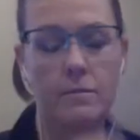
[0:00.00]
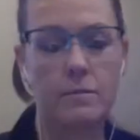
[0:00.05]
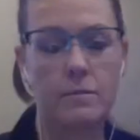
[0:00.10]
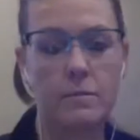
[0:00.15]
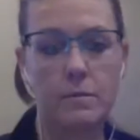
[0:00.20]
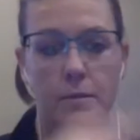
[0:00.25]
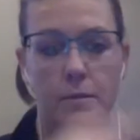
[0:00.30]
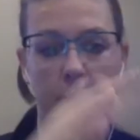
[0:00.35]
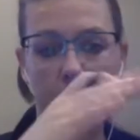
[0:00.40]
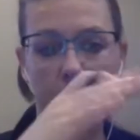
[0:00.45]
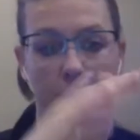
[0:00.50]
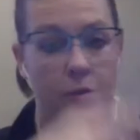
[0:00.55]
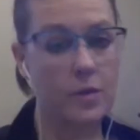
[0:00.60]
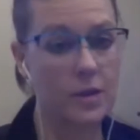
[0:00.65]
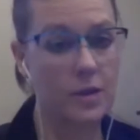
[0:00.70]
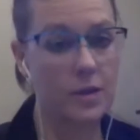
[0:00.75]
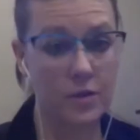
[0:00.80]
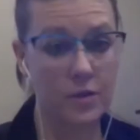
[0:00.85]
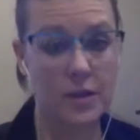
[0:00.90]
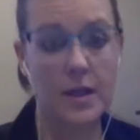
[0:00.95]
several
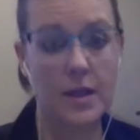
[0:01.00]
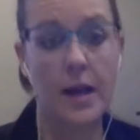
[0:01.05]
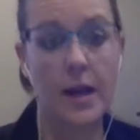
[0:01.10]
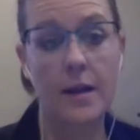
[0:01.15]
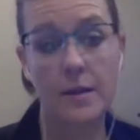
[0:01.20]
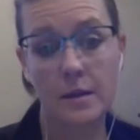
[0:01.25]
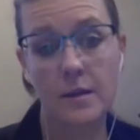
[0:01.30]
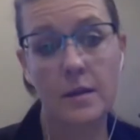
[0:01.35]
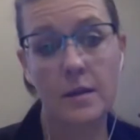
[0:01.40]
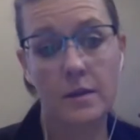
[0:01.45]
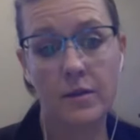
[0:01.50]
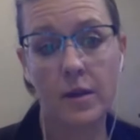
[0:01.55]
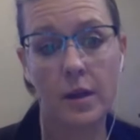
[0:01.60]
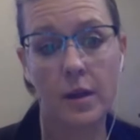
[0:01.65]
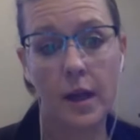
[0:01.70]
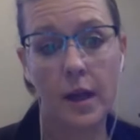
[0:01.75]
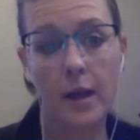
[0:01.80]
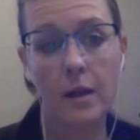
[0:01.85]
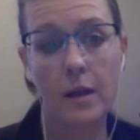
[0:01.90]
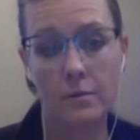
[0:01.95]
different tasks, if you
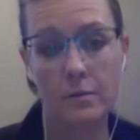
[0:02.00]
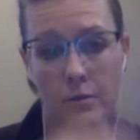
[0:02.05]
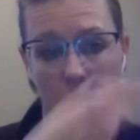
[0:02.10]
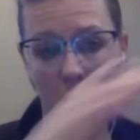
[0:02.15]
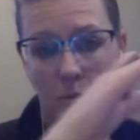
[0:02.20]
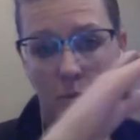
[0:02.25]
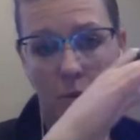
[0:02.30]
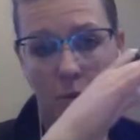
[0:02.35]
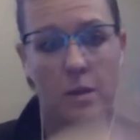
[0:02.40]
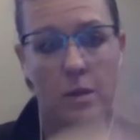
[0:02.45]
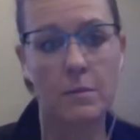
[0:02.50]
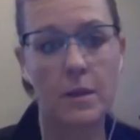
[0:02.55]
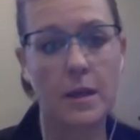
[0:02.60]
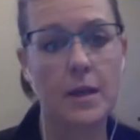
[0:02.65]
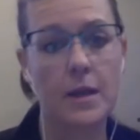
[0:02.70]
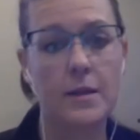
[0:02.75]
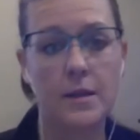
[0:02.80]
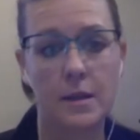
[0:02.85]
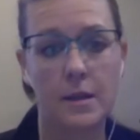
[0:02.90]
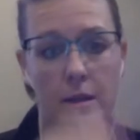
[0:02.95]
like. Just put them in
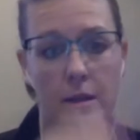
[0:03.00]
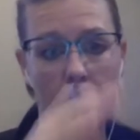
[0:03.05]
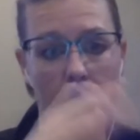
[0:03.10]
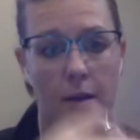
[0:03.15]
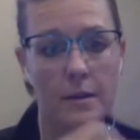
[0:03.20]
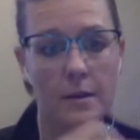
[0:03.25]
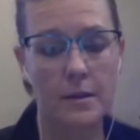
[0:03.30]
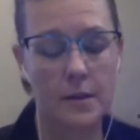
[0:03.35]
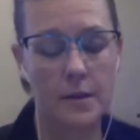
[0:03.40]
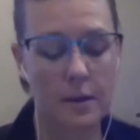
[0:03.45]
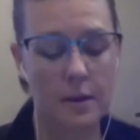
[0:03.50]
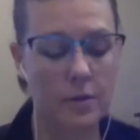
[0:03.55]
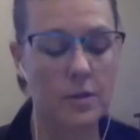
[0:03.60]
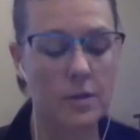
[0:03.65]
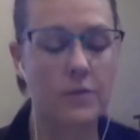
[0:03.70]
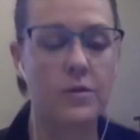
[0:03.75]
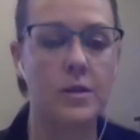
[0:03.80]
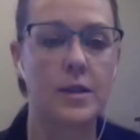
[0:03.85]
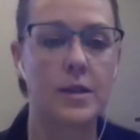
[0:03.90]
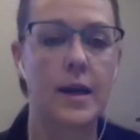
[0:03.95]
as several
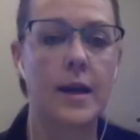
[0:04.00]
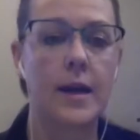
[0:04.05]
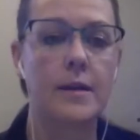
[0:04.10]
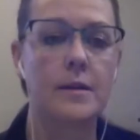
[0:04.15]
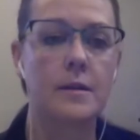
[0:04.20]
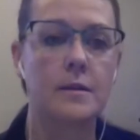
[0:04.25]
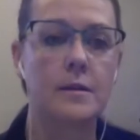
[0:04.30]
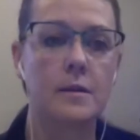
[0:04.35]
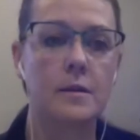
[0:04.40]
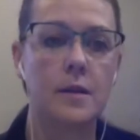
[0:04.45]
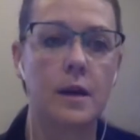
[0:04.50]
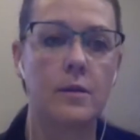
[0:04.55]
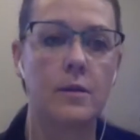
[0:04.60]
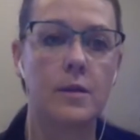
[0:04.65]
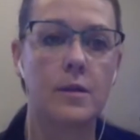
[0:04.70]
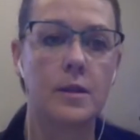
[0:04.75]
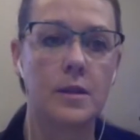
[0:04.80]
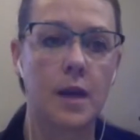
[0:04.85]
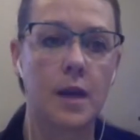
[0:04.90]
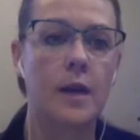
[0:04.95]
different tasks down
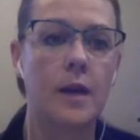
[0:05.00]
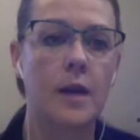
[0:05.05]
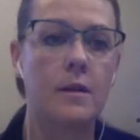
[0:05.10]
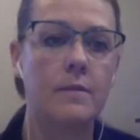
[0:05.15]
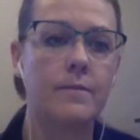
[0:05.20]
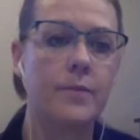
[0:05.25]
the side.